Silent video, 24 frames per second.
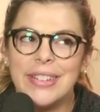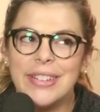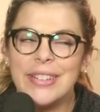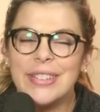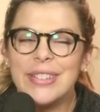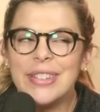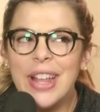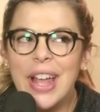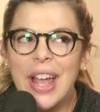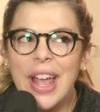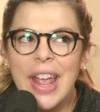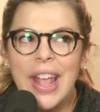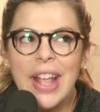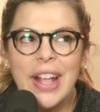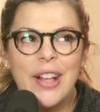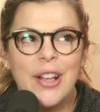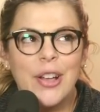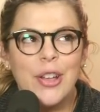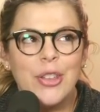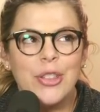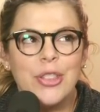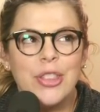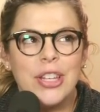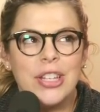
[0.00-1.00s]
like
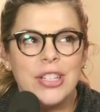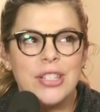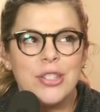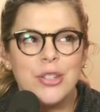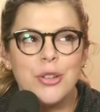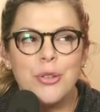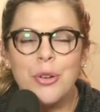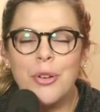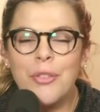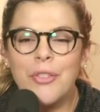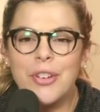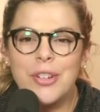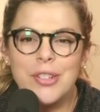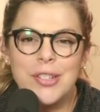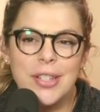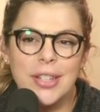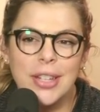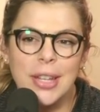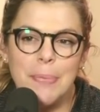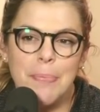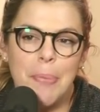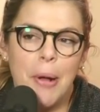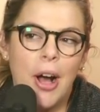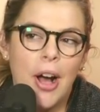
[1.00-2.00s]
this
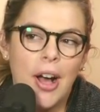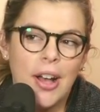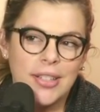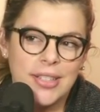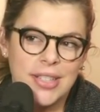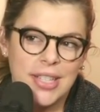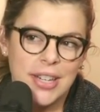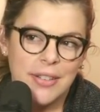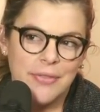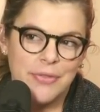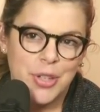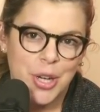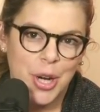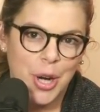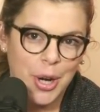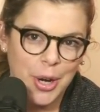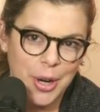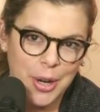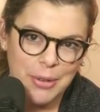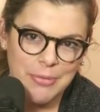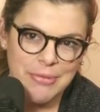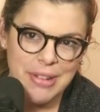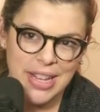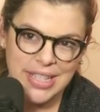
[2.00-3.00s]
universally positive
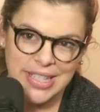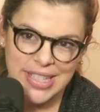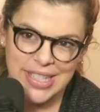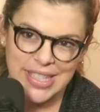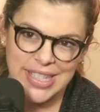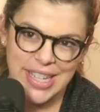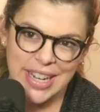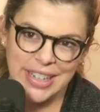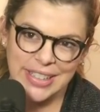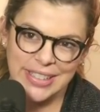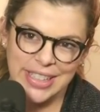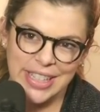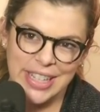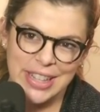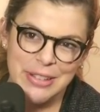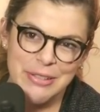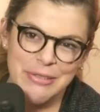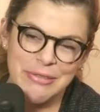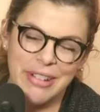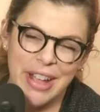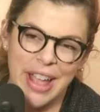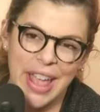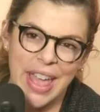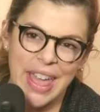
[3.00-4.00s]
term necessarily,
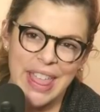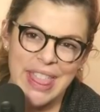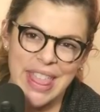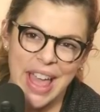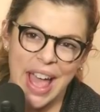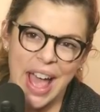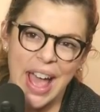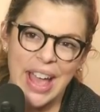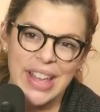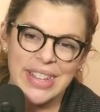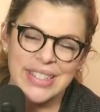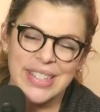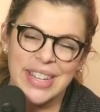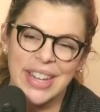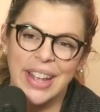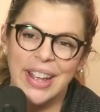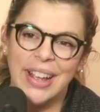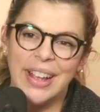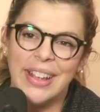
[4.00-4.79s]
the way that,